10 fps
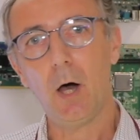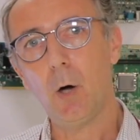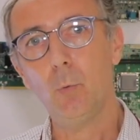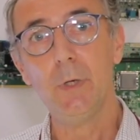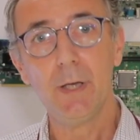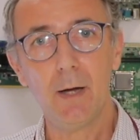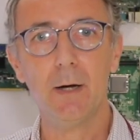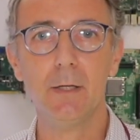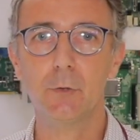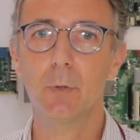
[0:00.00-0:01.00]
We are
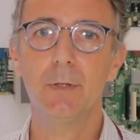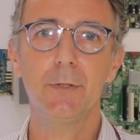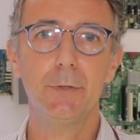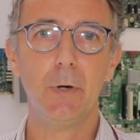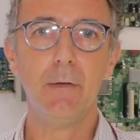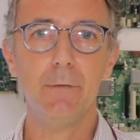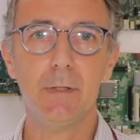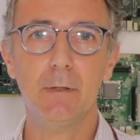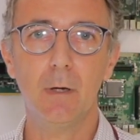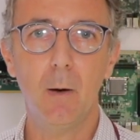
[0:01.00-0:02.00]
actually the
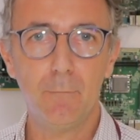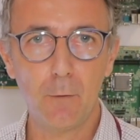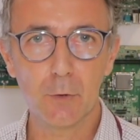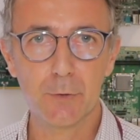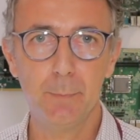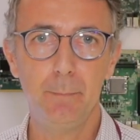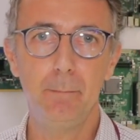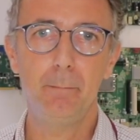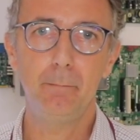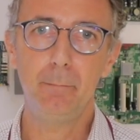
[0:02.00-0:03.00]
driving force
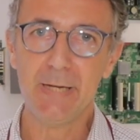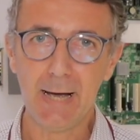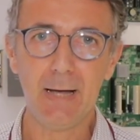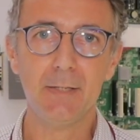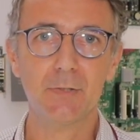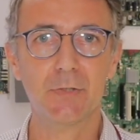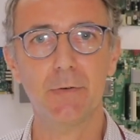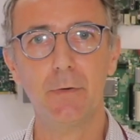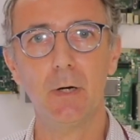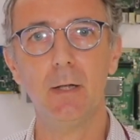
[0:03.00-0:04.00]
behind
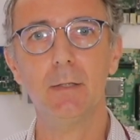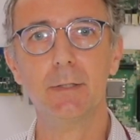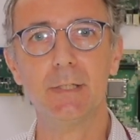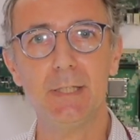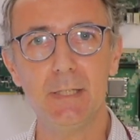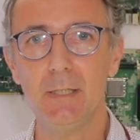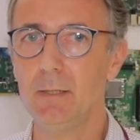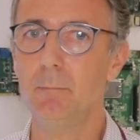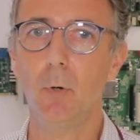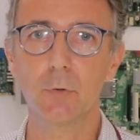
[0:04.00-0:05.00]
several
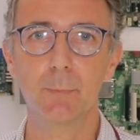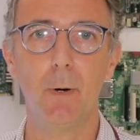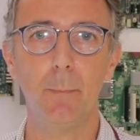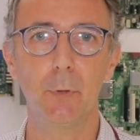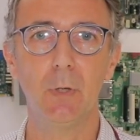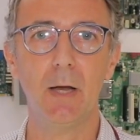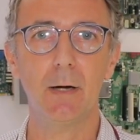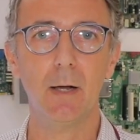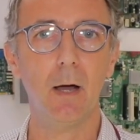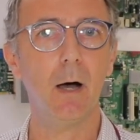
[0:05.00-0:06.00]
key, most
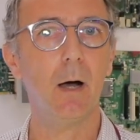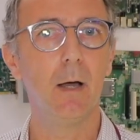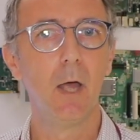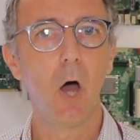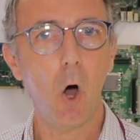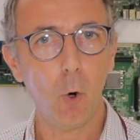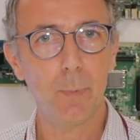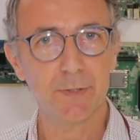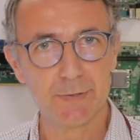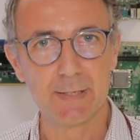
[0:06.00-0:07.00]
popular
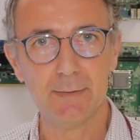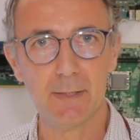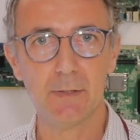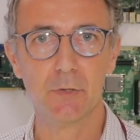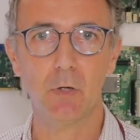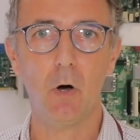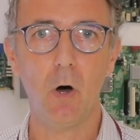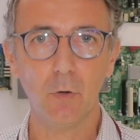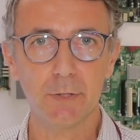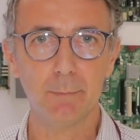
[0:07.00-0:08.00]
open standards
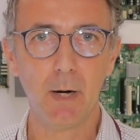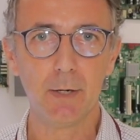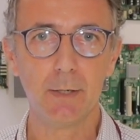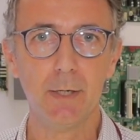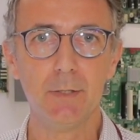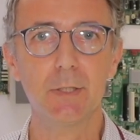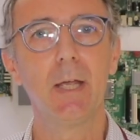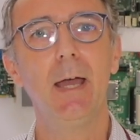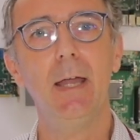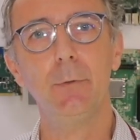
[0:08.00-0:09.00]
on the market,
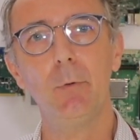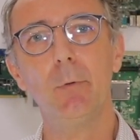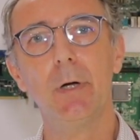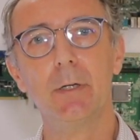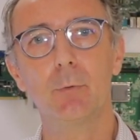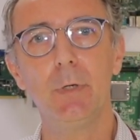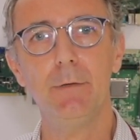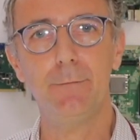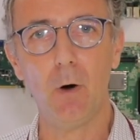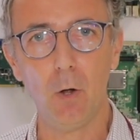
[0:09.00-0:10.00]
and we work
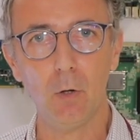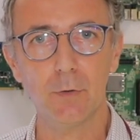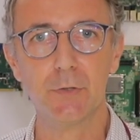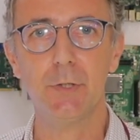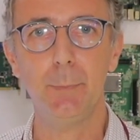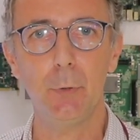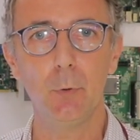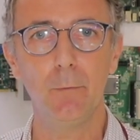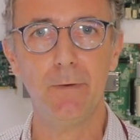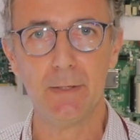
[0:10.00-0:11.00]
with all
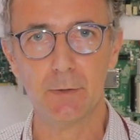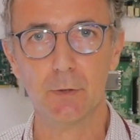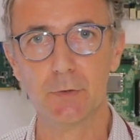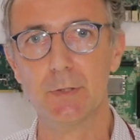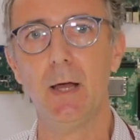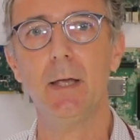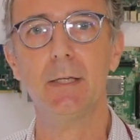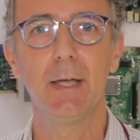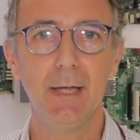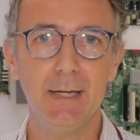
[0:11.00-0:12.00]
CPU vendors like
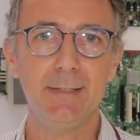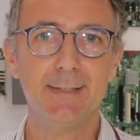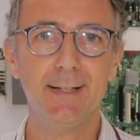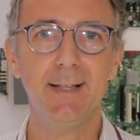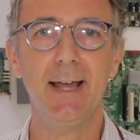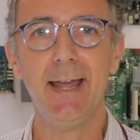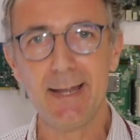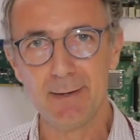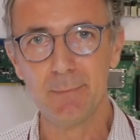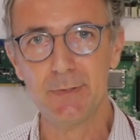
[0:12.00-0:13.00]
Intel,
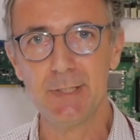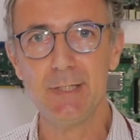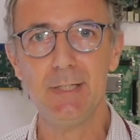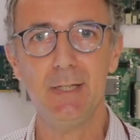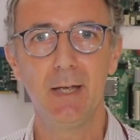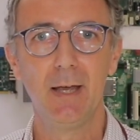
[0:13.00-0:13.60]
AMD,